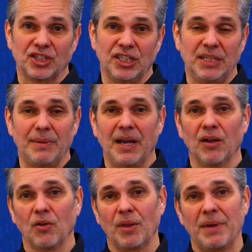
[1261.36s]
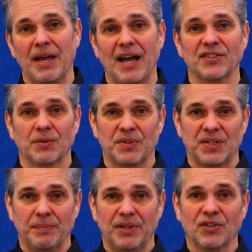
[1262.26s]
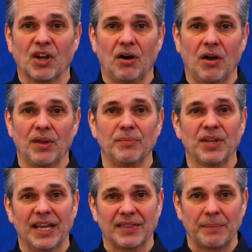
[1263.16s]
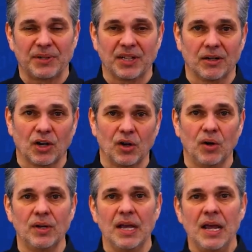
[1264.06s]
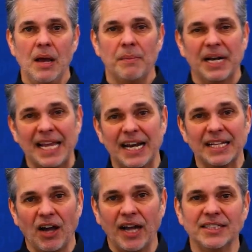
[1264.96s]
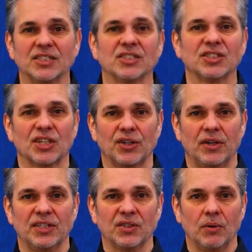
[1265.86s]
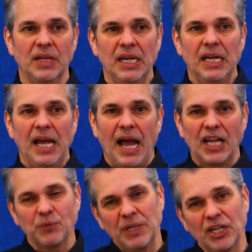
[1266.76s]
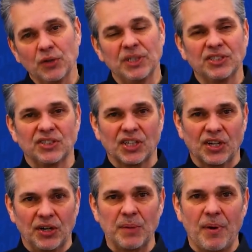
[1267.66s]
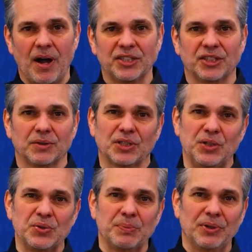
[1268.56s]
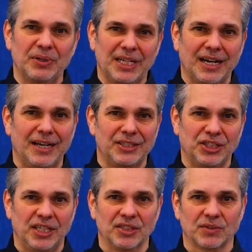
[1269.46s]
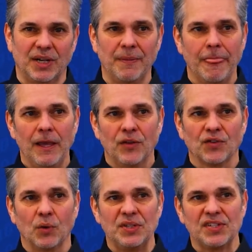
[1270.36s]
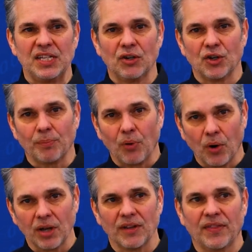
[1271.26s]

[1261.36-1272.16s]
in an email, or they may ask the recipient to call them to get that particular code. But again, it heightens the security. So as we increase the security posture, the usability kind of changes, right? So we see under portal